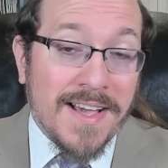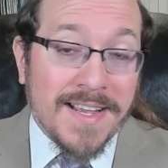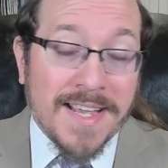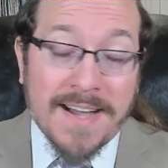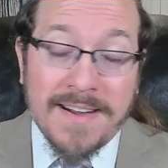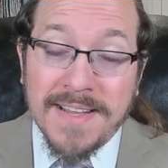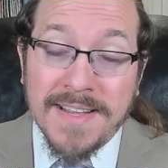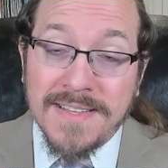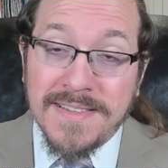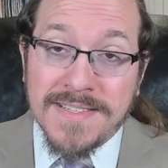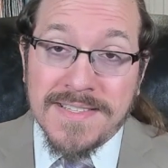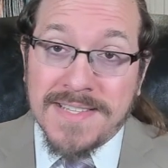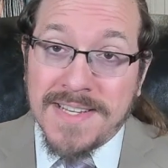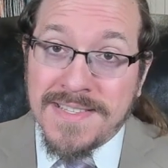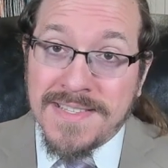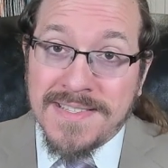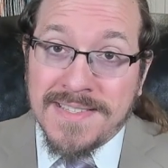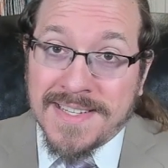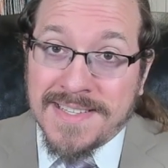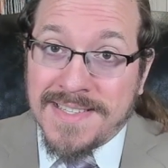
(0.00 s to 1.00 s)
Calculus
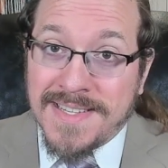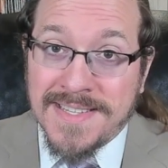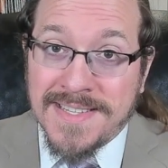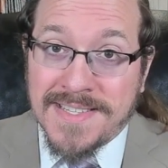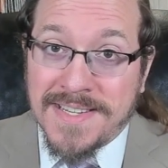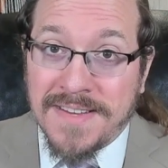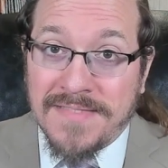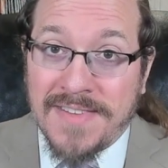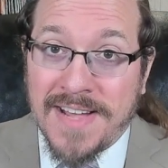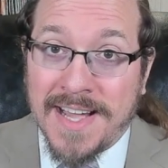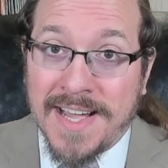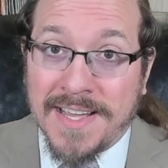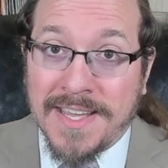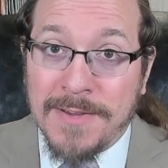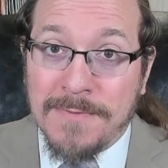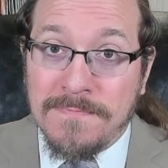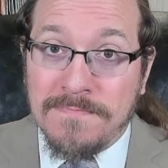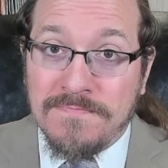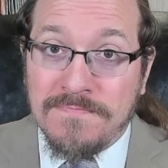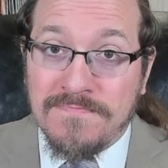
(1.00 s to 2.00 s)
doesn't exist in a
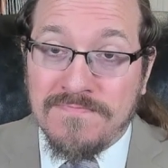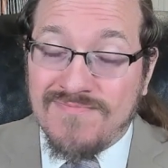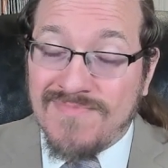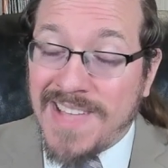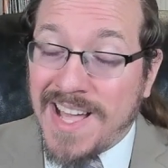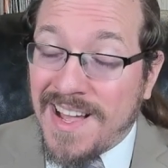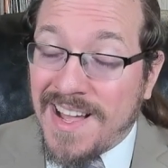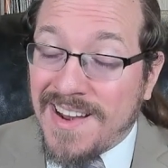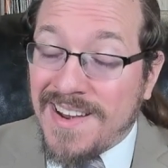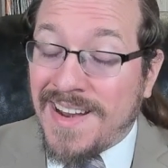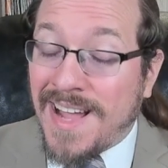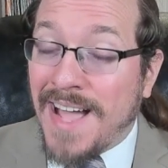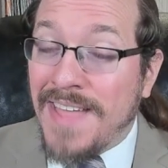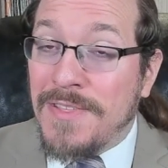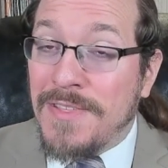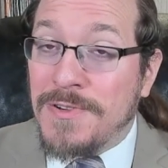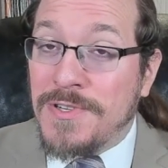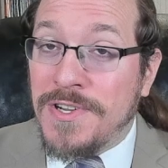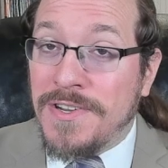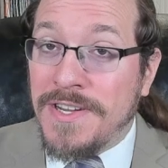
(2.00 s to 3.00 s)
vacuum.
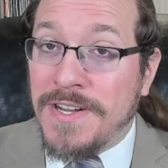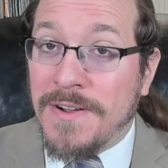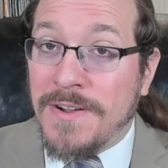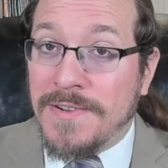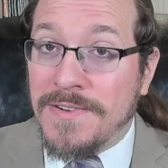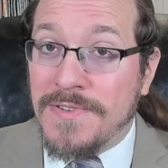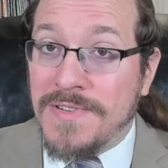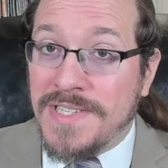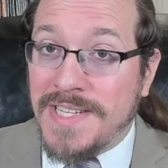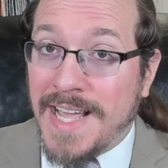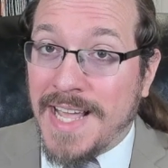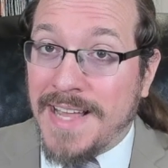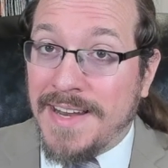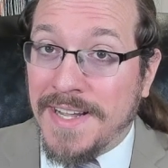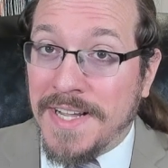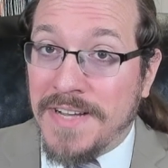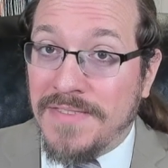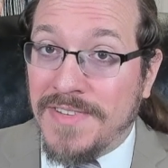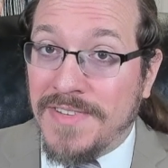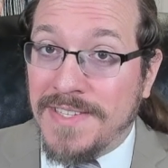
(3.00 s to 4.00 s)
Neither should your
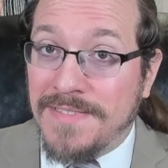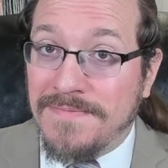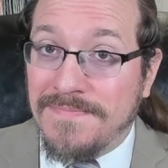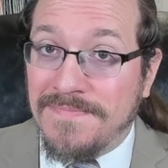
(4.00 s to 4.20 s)
understanding of it.